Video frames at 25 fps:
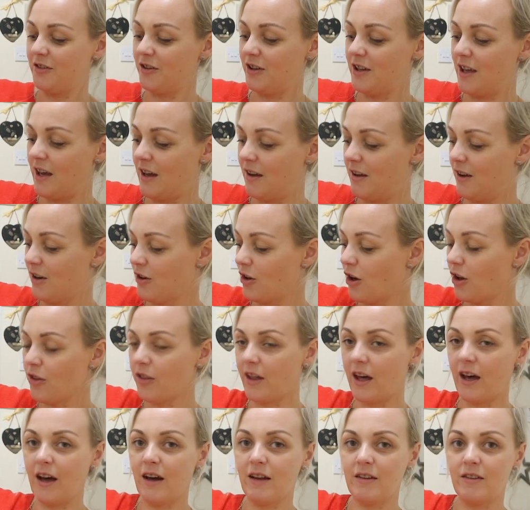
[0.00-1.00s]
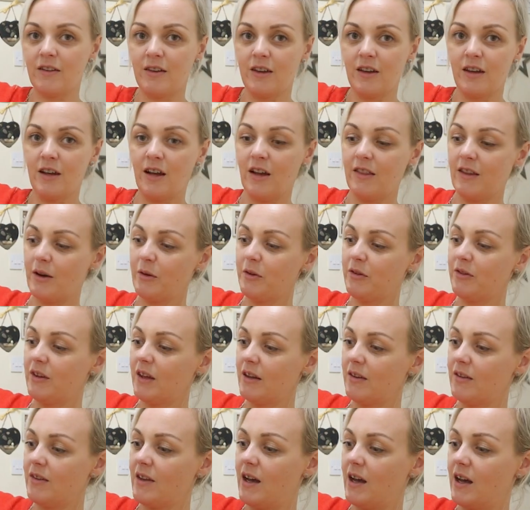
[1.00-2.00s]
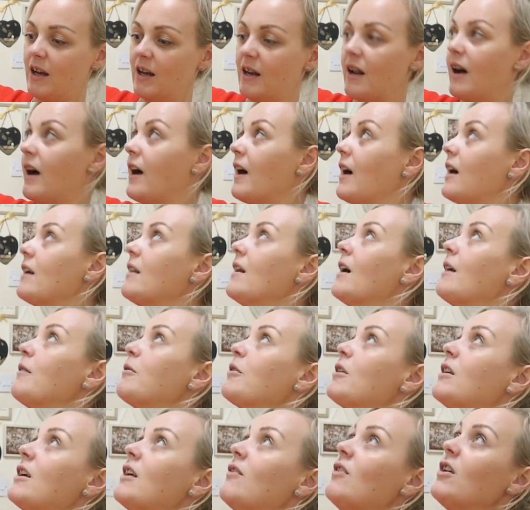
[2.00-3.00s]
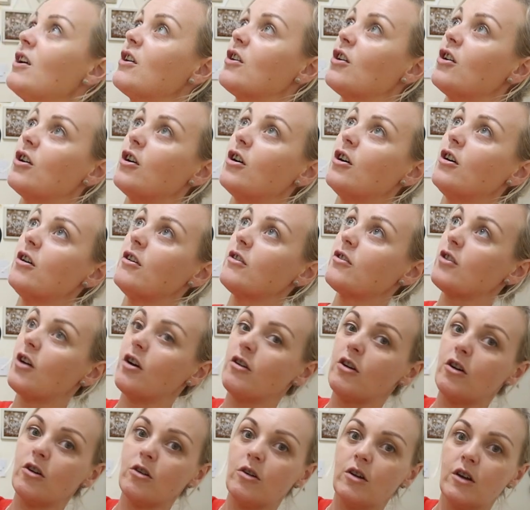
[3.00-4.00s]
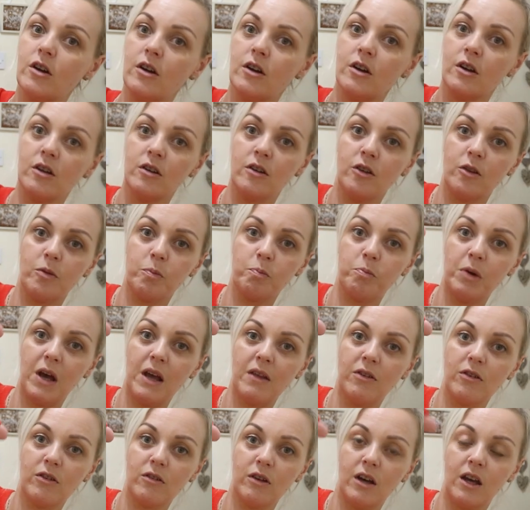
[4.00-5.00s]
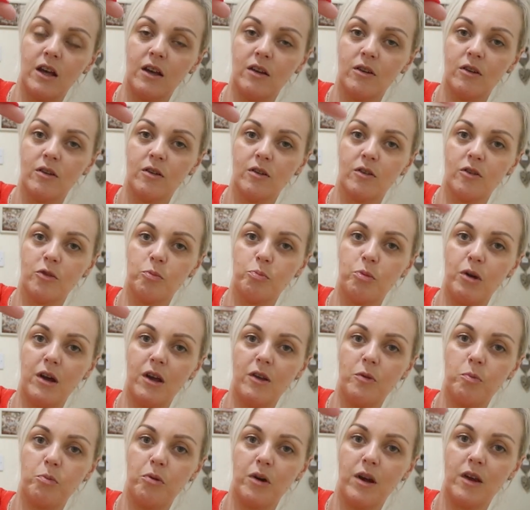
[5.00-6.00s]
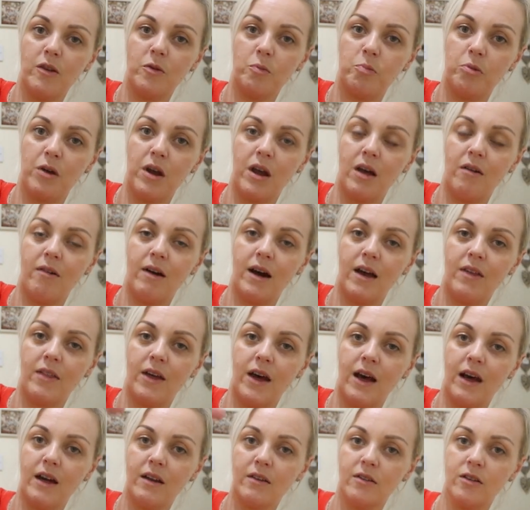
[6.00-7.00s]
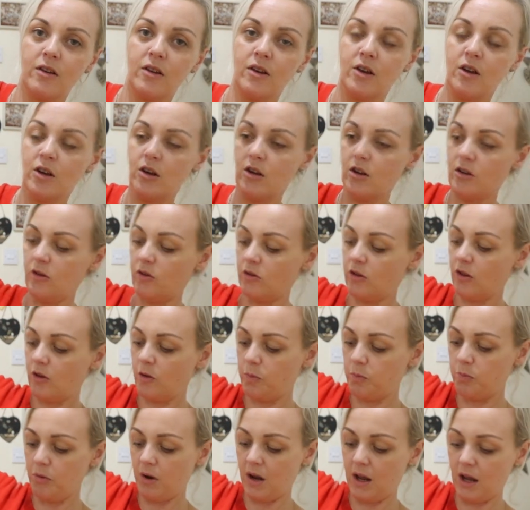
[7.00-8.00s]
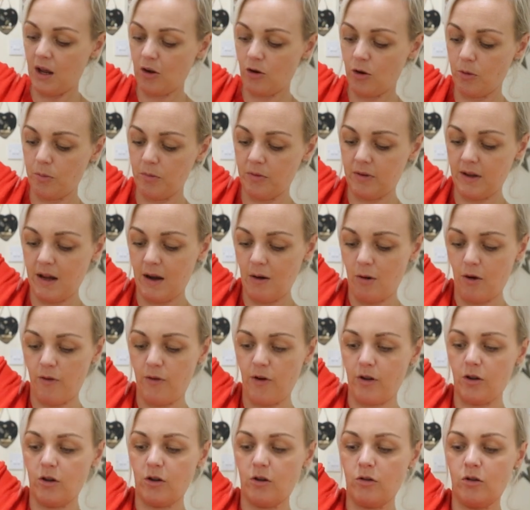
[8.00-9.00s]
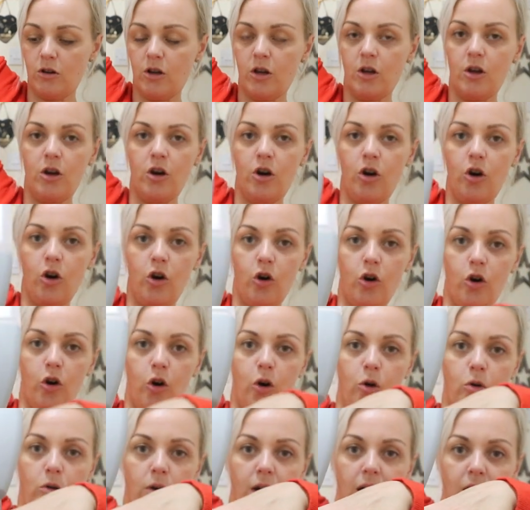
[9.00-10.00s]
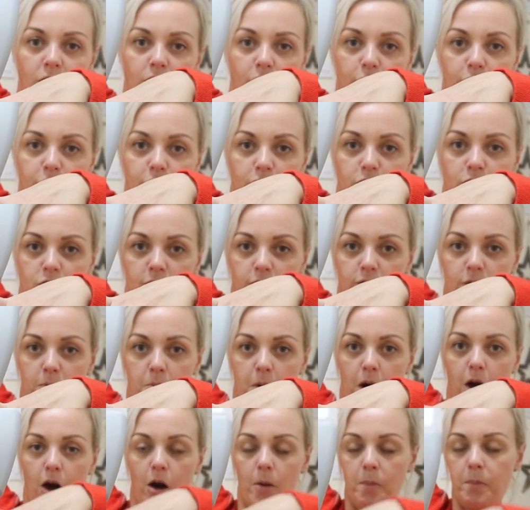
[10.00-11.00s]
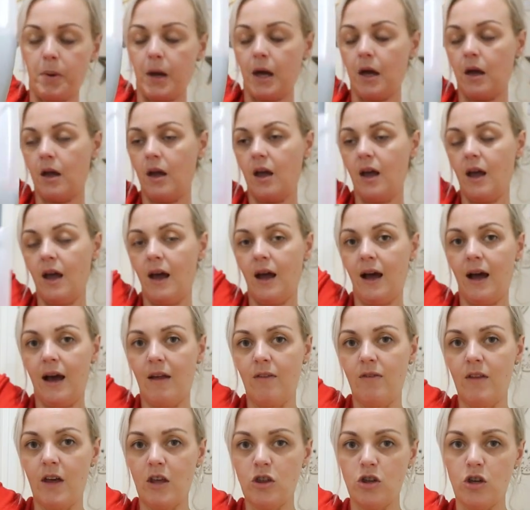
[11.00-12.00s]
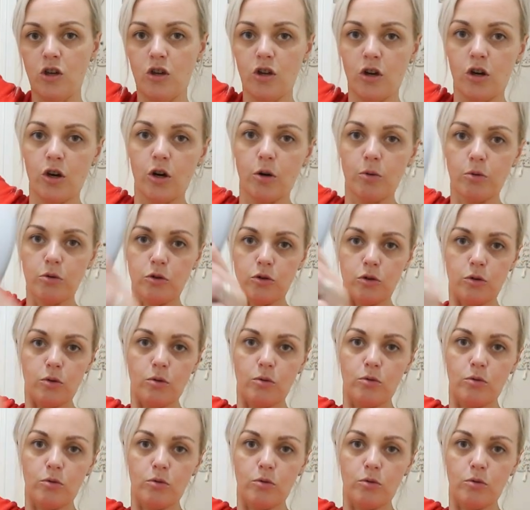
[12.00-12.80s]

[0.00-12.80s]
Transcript: So yeah, I got that and that was £6.99. I'm gonna give it a go. It's got a little, basically, spray like that. The spray comes out of a little hole at the front of the mop, and then you go